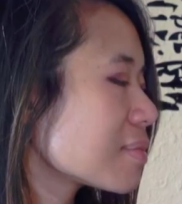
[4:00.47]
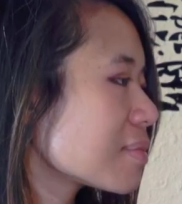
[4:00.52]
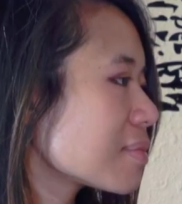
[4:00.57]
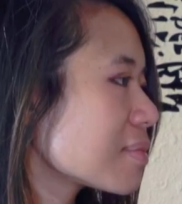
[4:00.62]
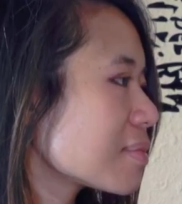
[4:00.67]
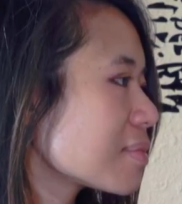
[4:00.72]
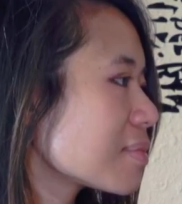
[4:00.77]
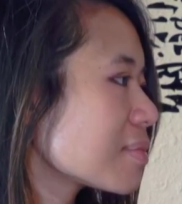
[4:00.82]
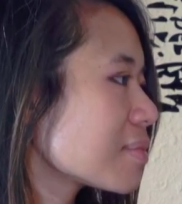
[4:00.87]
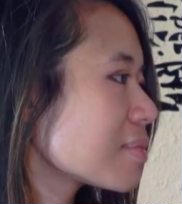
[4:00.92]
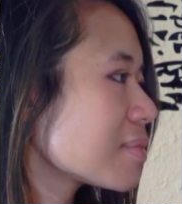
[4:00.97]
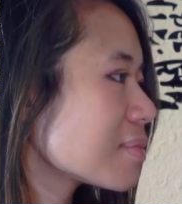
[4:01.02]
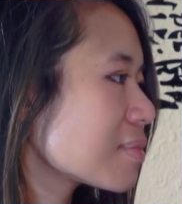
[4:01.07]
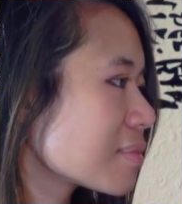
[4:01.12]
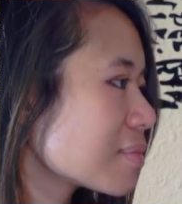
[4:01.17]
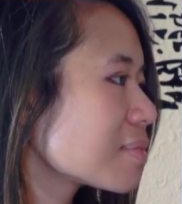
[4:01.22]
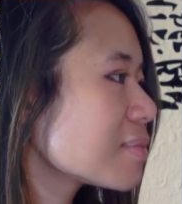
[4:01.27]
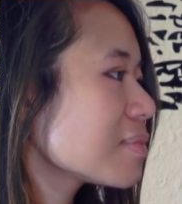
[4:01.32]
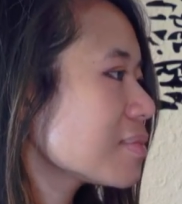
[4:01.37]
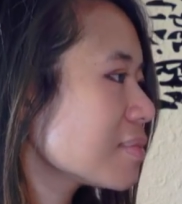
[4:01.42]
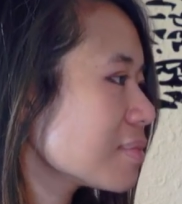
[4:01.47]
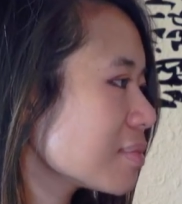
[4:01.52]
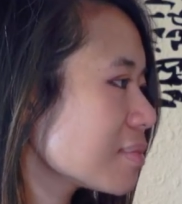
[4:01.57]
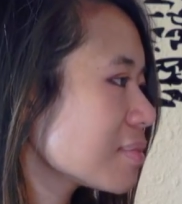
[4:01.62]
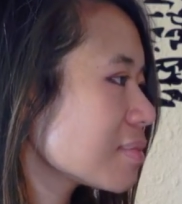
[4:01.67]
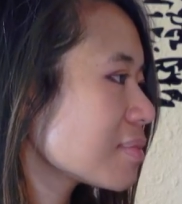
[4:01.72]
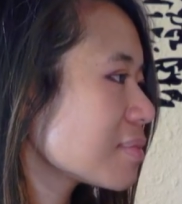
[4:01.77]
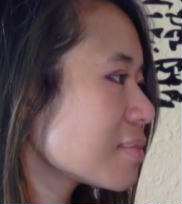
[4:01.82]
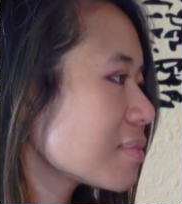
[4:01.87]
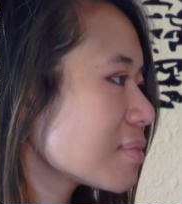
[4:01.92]

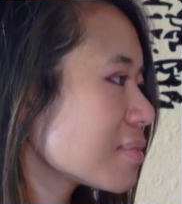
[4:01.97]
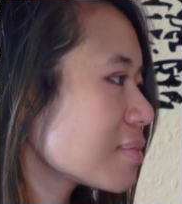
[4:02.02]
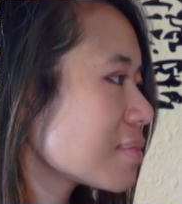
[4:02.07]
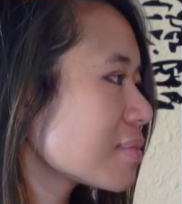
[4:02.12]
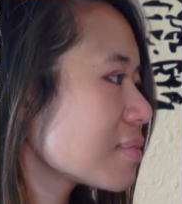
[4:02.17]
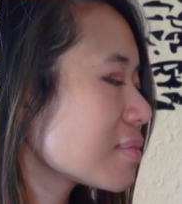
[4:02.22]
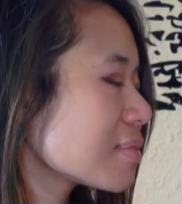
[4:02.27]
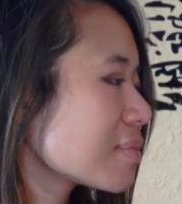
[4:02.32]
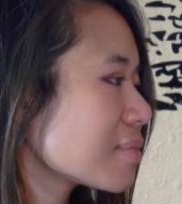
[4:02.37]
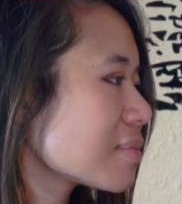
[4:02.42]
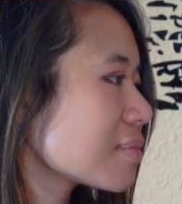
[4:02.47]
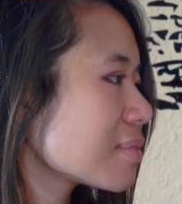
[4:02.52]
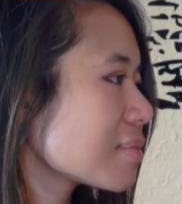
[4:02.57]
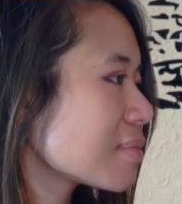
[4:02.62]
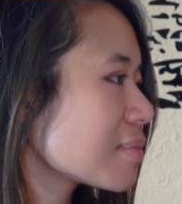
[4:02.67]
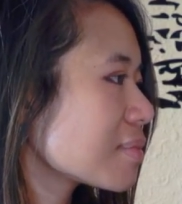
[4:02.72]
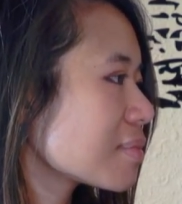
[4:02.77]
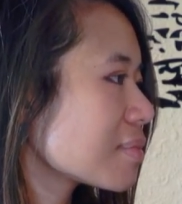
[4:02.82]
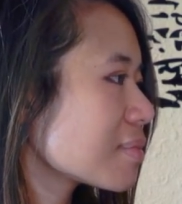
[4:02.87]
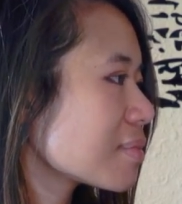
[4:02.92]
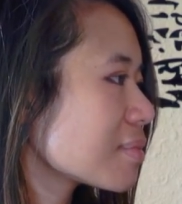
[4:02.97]
The person shown says nothing.